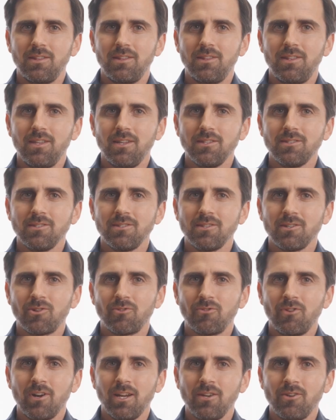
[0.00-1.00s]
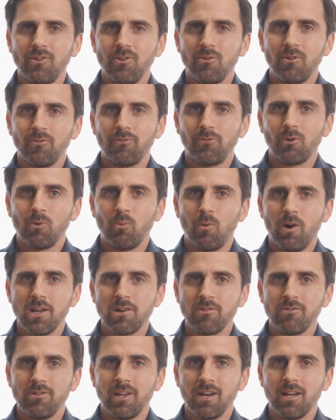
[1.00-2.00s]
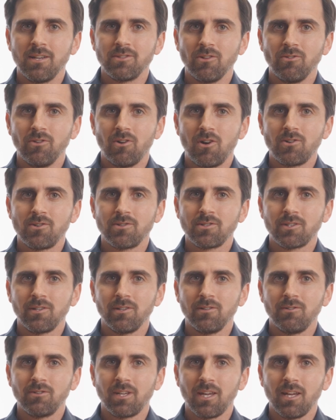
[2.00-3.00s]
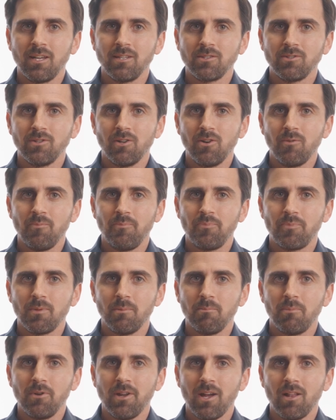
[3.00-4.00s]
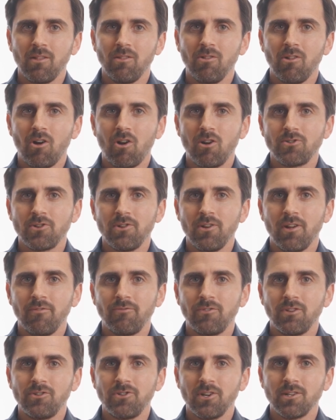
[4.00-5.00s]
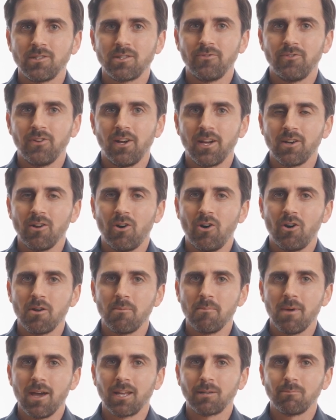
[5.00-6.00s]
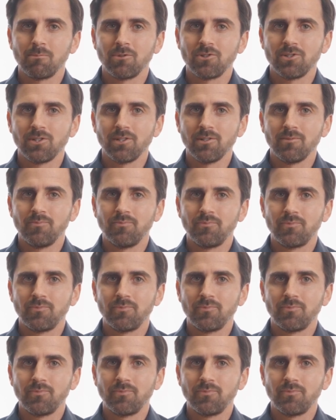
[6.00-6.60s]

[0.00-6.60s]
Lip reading: This is a great unit for a winery that has a larger scale caseload, but not large enough to justify an automatic machine,